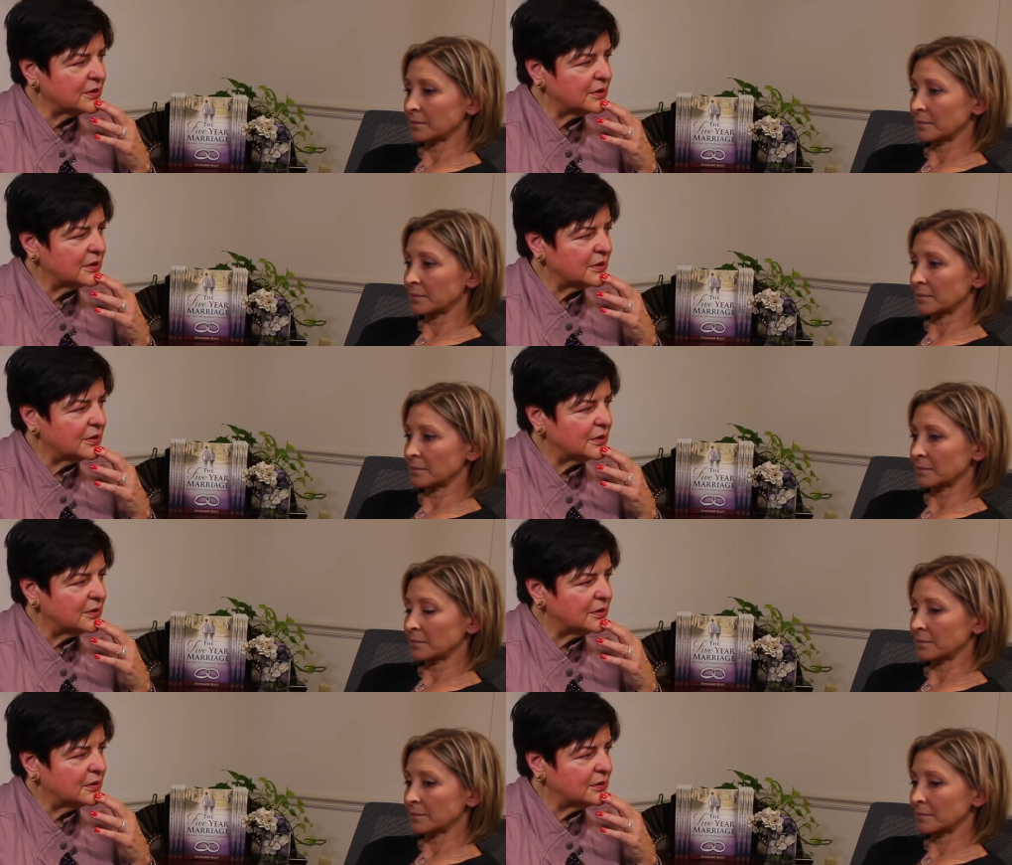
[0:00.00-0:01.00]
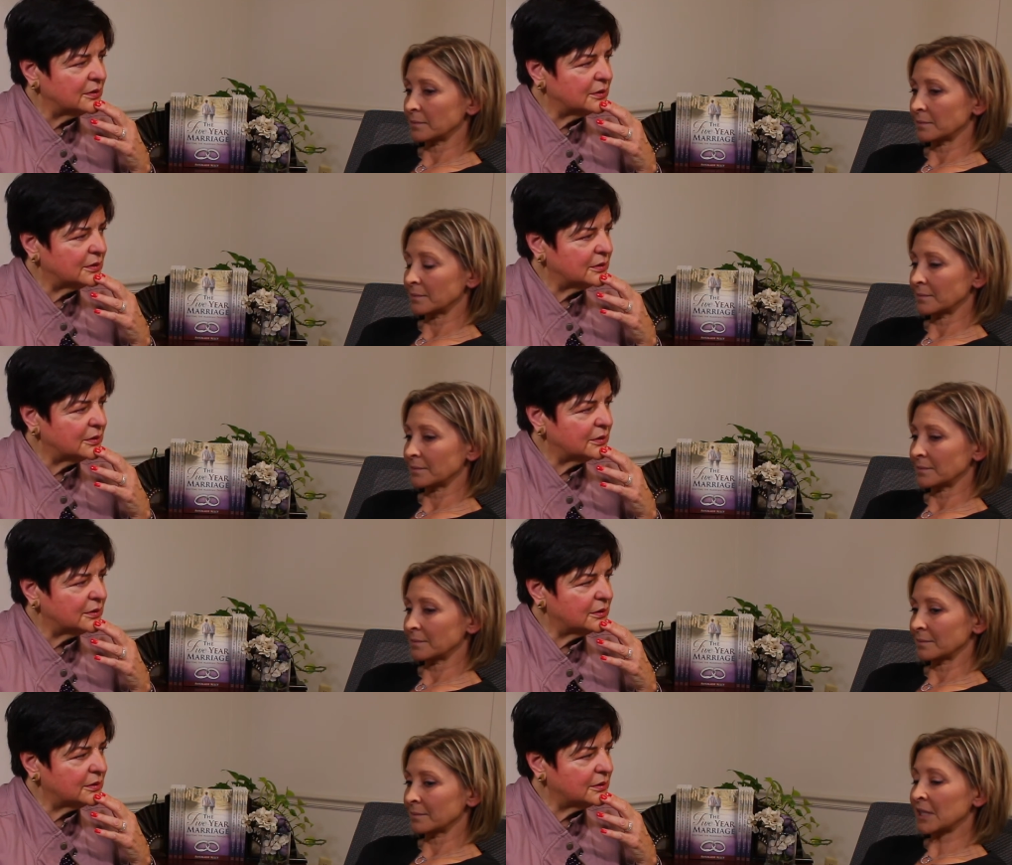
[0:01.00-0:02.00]

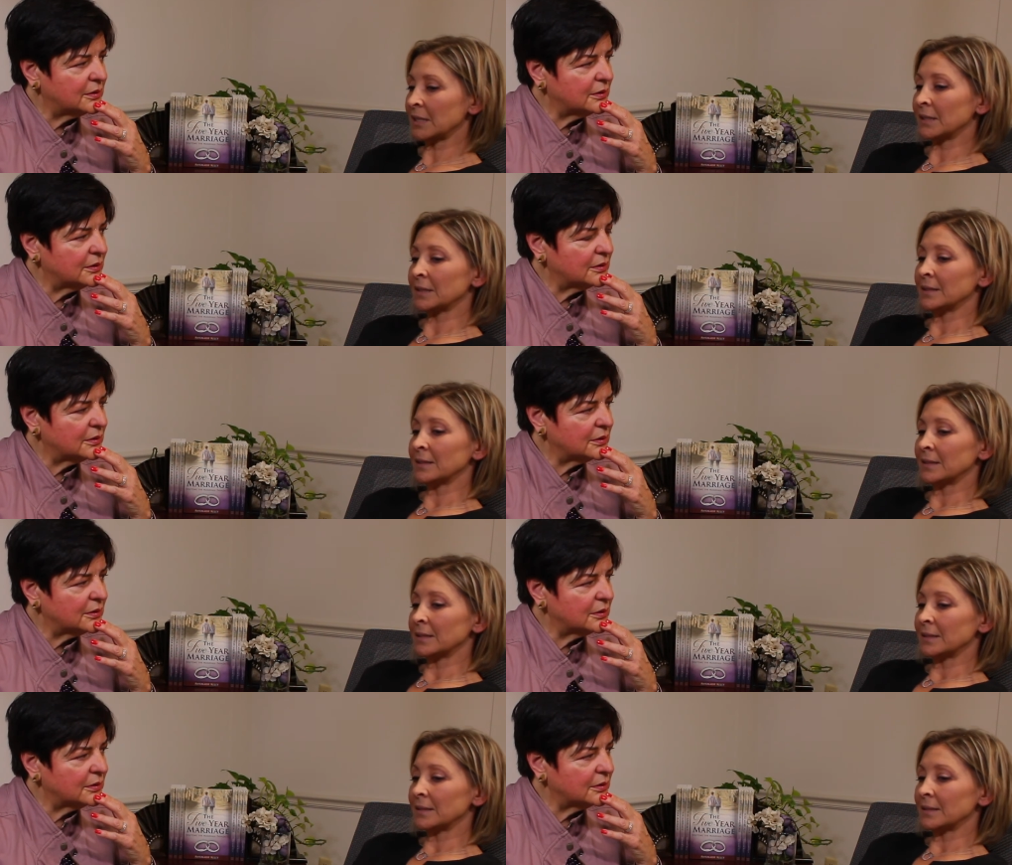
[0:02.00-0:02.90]
Nobody speaks.